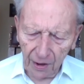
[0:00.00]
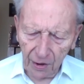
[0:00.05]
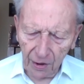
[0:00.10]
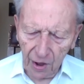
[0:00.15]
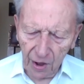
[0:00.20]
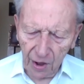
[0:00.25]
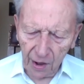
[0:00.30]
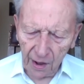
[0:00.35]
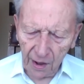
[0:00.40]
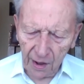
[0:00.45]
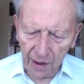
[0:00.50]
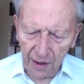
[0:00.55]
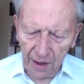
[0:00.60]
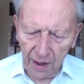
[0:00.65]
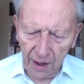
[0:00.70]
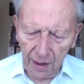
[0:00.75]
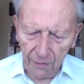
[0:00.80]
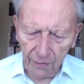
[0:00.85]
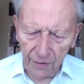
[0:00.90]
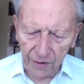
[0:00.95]
year,
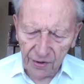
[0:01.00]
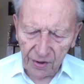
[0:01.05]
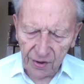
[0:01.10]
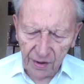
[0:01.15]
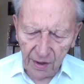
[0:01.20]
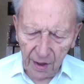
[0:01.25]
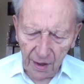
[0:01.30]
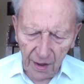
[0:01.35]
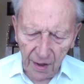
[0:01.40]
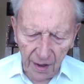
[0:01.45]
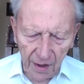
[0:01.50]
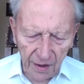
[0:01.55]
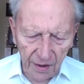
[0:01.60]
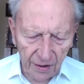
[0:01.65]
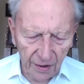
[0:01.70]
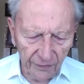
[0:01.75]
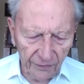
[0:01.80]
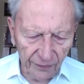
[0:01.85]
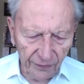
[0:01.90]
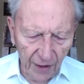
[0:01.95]
he was
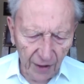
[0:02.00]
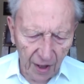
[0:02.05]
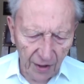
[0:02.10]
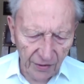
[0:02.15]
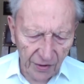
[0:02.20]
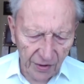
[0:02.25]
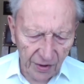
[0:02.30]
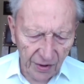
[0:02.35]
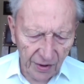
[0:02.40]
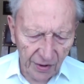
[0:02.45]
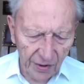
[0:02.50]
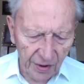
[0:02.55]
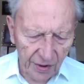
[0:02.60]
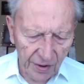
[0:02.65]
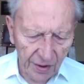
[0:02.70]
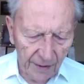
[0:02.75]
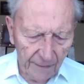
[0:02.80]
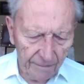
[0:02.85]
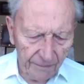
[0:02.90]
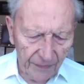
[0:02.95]
St.
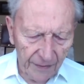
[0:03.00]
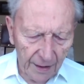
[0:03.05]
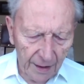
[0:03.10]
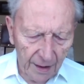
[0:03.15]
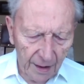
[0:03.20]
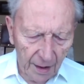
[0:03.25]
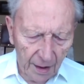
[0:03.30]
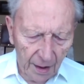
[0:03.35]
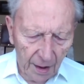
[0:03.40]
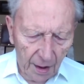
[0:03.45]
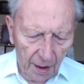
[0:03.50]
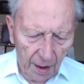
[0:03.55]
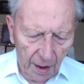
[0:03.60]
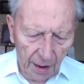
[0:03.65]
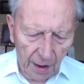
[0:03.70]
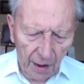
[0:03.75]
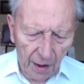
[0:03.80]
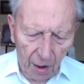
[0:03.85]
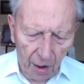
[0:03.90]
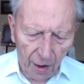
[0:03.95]
Francis
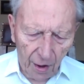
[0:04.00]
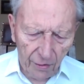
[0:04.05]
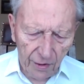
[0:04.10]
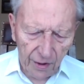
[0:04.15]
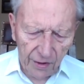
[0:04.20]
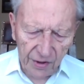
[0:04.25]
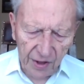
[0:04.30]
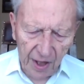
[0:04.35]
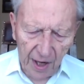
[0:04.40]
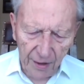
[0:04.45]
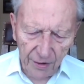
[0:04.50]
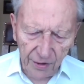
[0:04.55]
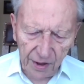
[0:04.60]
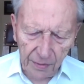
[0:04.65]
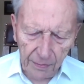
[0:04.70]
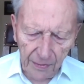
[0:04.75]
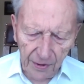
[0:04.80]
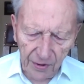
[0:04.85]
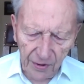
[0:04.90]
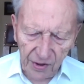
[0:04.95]
in Lawrence
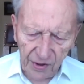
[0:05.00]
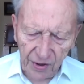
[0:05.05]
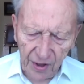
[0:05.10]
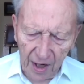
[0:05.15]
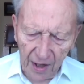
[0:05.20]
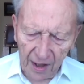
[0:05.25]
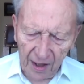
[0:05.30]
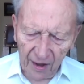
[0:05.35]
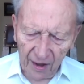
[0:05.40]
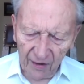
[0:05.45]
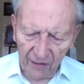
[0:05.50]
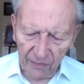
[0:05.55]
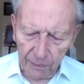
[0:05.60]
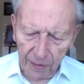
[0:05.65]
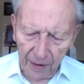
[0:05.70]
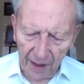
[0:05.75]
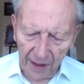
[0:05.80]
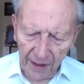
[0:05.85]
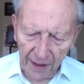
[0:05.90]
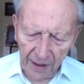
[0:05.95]
Houseman's cycle of
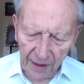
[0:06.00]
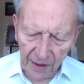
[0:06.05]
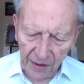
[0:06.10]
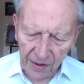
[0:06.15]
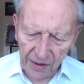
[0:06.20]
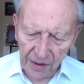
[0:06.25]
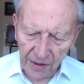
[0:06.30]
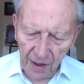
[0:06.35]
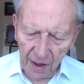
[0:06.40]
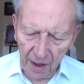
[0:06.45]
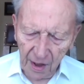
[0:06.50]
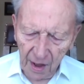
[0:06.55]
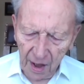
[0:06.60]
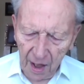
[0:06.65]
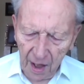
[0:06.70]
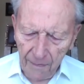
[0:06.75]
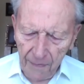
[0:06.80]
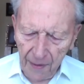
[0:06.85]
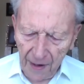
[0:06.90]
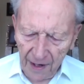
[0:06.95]
plays
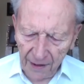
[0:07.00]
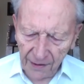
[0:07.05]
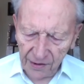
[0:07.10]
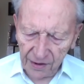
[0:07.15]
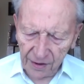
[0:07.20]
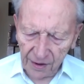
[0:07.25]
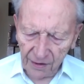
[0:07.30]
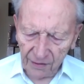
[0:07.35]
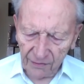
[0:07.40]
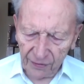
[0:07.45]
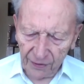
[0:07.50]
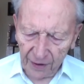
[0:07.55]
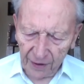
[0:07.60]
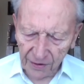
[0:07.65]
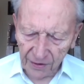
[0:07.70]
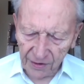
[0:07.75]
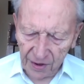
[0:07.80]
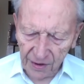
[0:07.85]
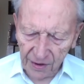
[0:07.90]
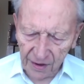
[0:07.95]
about St.
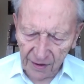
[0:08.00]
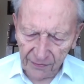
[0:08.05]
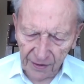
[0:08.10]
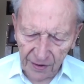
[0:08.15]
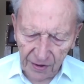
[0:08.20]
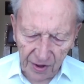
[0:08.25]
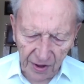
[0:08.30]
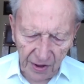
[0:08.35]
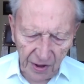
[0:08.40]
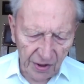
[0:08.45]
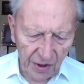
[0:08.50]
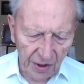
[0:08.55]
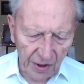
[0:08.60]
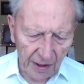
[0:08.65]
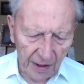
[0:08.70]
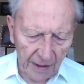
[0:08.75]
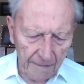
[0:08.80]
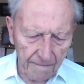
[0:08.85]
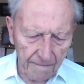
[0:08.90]
Francis of Assisi.